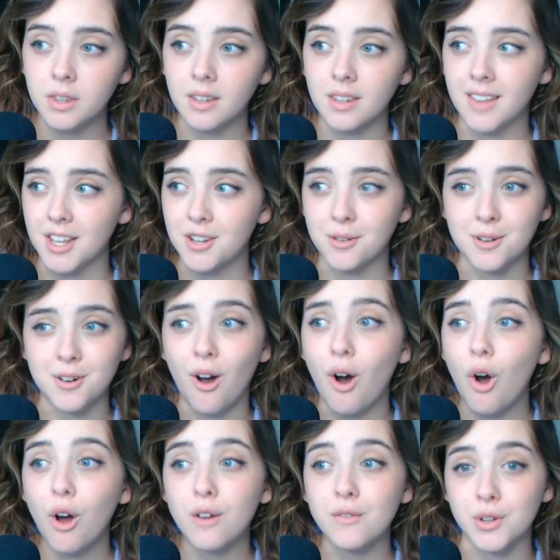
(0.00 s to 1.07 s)
That you're in
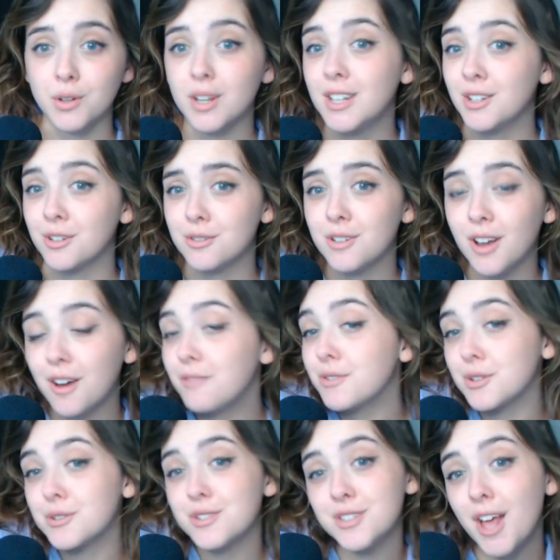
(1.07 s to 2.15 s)
awe of, your, in your, of
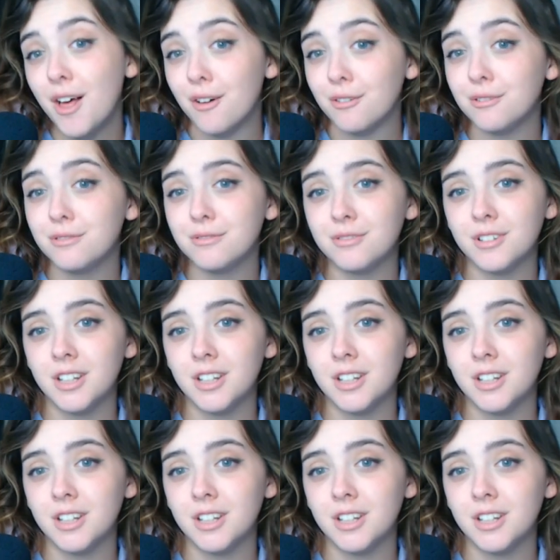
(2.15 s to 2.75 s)
yourself.